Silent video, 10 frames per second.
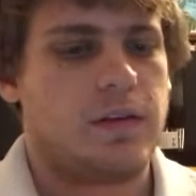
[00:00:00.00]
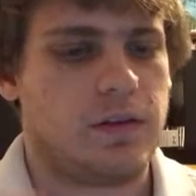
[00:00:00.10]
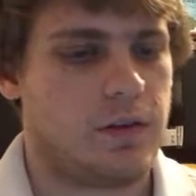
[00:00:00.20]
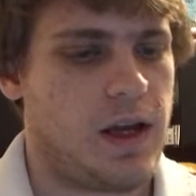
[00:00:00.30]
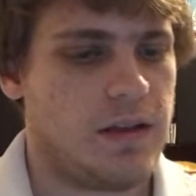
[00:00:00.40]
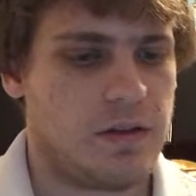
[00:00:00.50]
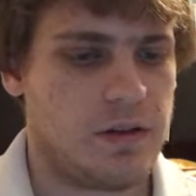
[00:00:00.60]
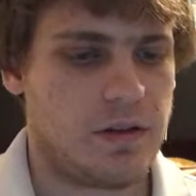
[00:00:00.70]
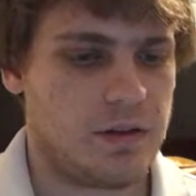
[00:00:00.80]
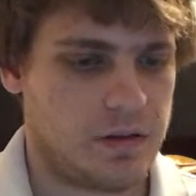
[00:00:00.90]
You
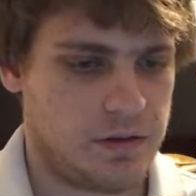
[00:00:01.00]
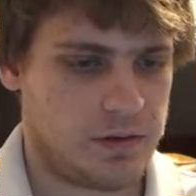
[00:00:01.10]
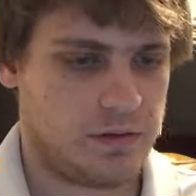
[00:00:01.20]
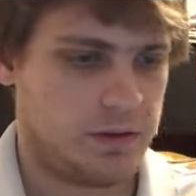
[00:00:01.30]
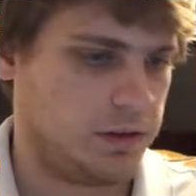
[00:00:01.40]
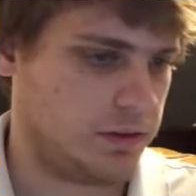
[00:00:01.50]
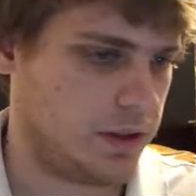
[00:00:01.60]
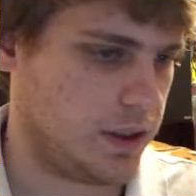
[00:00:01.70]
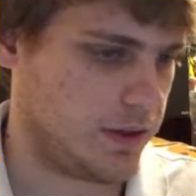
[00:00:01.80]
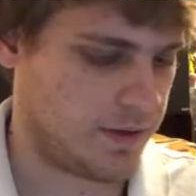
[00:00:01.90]
enter,
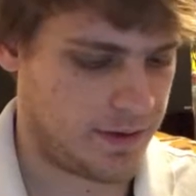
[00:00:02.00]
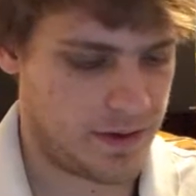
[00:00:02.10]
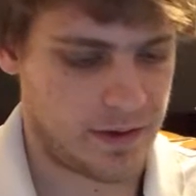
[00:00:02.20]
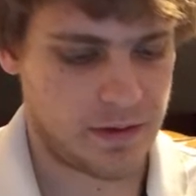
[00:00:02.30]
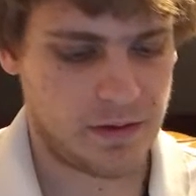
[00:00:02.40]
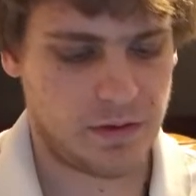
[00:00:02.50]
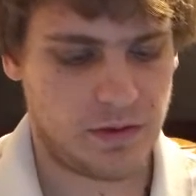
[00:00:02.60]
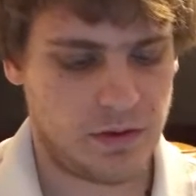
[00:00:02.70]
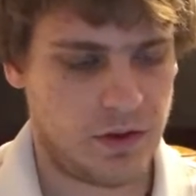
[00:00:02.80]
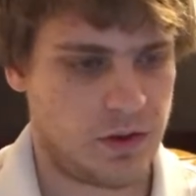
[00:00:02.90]
it's there.
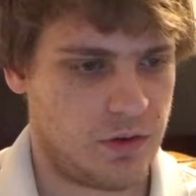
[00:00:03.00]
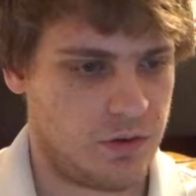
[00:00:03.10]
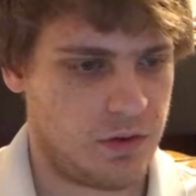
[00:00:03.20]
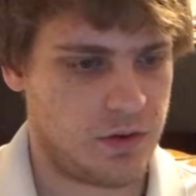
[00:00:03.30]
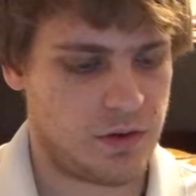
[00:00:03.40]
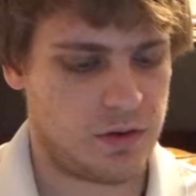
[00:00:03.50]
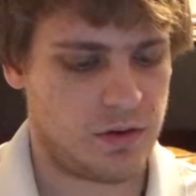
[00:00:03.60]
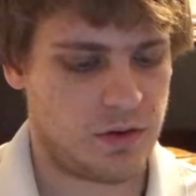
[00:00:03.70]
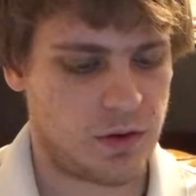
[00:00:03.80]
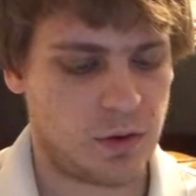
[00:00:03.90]
So
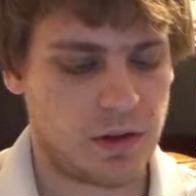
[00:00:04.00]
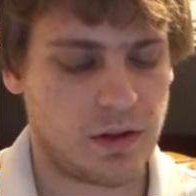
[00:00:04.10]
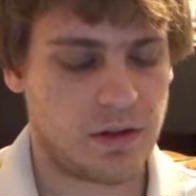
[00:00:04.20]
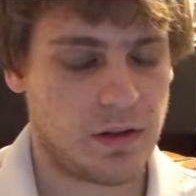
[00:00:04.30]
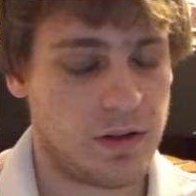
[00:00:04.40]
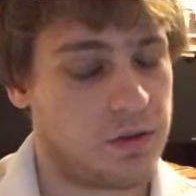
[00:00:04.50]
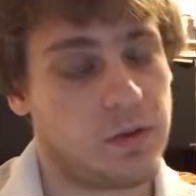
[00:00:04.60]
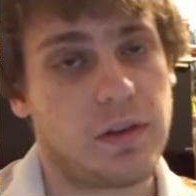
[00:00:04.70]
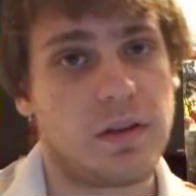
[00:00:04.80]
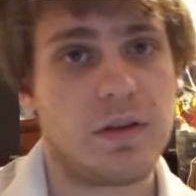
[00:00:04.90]
it's
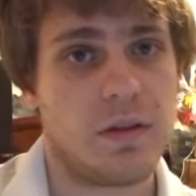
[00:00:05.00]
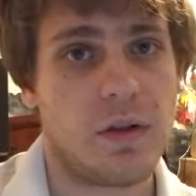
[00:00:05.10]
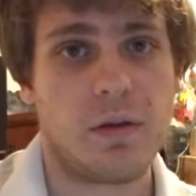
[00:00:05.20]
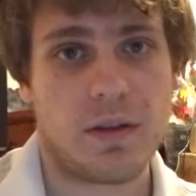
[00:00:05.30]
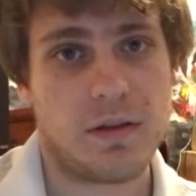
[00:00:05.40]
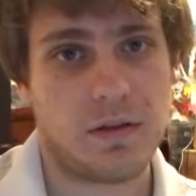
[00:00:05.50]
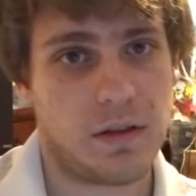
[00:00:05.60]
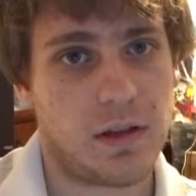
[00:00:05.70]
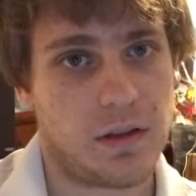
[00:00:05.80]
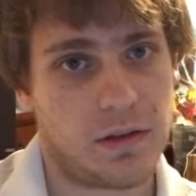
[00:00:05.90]
really good to know
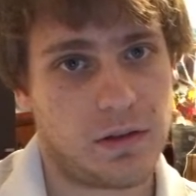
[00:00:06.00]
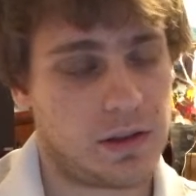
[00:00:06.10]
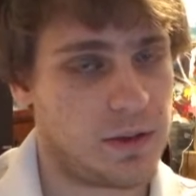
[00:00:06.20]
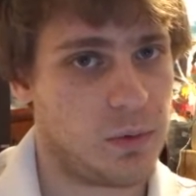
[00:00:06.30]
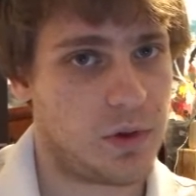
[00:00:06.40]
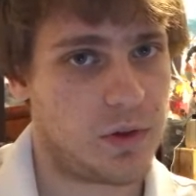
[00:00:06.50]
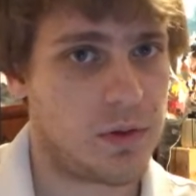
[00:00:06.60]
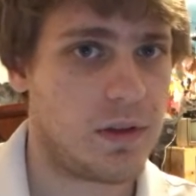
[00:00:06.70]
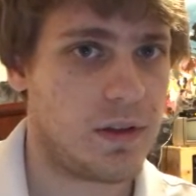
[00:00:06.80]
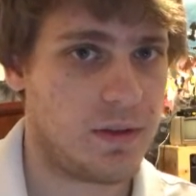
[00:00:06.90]
keyboard
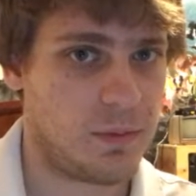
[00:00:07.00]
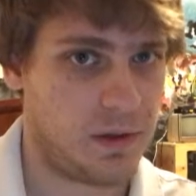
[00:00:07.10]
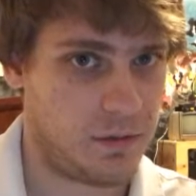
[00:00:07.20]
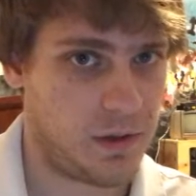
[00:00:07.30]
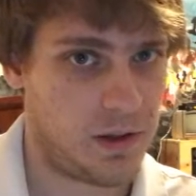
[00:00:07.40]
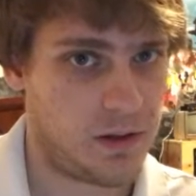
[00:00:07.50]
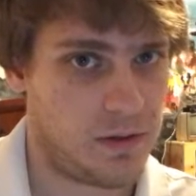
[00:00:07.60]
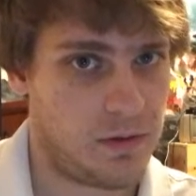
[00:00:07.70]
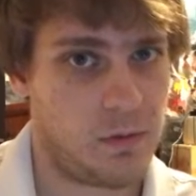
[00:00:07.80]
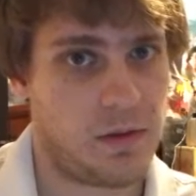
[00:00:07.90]
shortcuts, by the way.
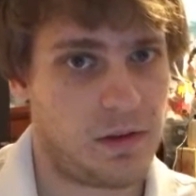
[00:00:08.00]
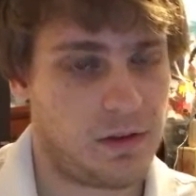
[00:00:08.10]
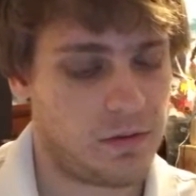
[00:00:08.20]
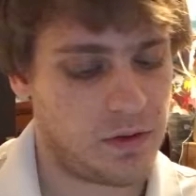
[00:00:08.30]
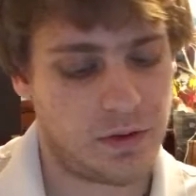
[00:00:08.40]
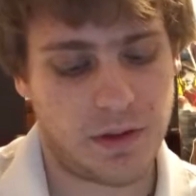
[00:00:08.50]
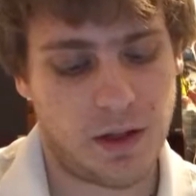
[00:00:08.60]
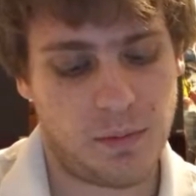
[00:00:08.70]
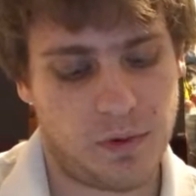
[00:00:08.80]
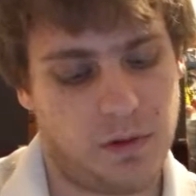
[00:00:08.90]
If you're working in
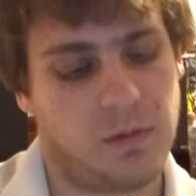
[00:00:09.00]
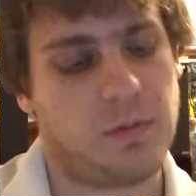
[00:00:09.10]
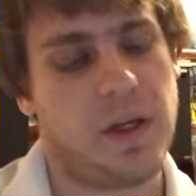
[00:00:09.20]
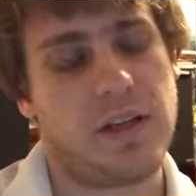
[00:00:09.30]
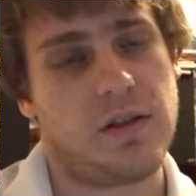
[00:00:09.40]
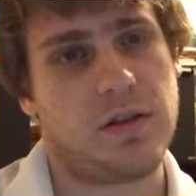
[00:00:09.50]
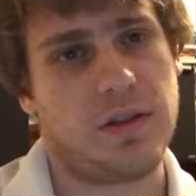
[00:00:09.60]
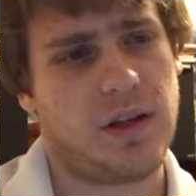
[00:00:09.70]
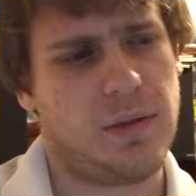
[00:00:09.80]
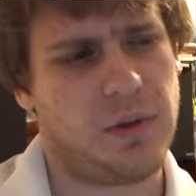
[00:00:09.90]
Photoshop, it'll make your
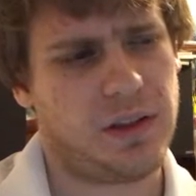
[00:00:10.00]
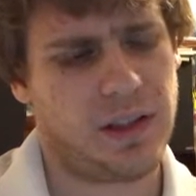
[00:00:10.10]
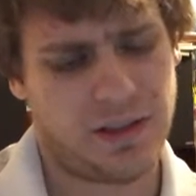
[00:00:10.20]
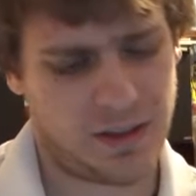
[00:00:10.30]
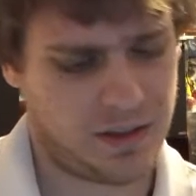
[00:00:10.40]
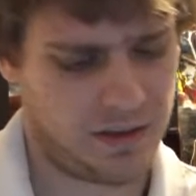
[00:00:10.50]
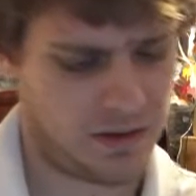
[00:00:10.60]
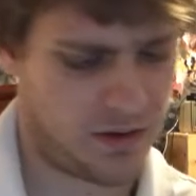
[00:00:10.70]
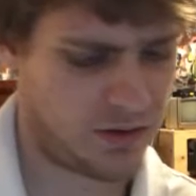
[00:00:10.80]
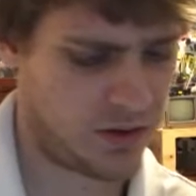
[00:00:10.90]
job a lot easier.